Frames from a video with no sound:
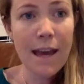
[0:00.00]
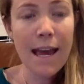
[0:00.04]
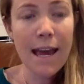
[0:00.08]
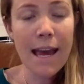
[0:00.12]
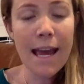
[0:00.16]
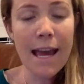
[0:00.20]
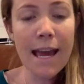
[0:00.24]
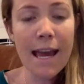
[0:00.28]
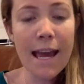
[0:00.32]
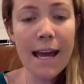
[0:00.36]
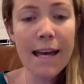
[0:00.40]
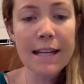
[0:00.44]

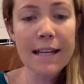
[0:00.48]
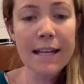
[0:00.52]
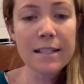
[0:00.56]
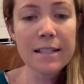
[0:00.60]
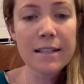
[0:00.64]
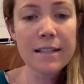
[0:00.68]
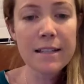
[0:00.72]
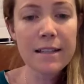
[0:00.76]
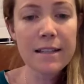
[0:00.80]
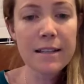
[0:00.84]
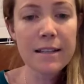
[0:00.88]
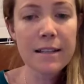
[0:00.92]
And
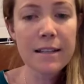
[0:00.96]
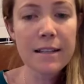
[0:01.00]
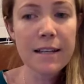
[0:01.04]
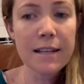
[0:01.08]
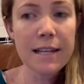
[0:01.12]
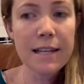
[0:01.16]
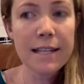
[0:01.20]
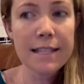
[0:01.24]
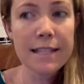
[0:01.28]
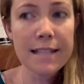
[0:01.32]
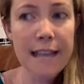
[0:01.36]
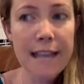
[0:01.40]

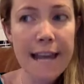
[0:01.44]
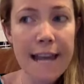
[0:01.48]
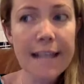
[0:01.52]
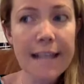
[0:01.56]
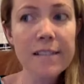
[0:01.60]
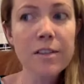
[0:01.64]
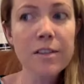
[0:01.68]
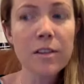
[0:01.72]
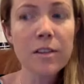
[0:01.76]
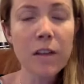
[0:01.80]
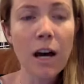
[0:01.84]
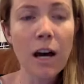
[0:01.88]
it
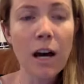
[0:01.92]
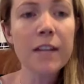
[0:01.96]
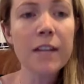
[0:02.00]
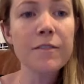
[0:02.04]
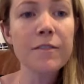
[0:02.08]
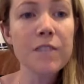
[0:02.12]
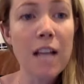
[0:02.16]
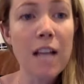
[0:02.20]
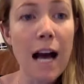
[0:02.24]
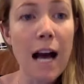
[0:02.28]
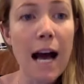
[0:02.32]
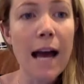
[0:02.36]
takes a lot
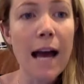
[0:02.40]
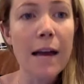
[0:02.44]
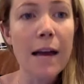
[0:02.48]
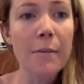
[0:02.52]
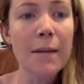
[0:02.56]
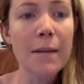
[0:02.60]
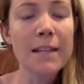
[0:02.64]
of time.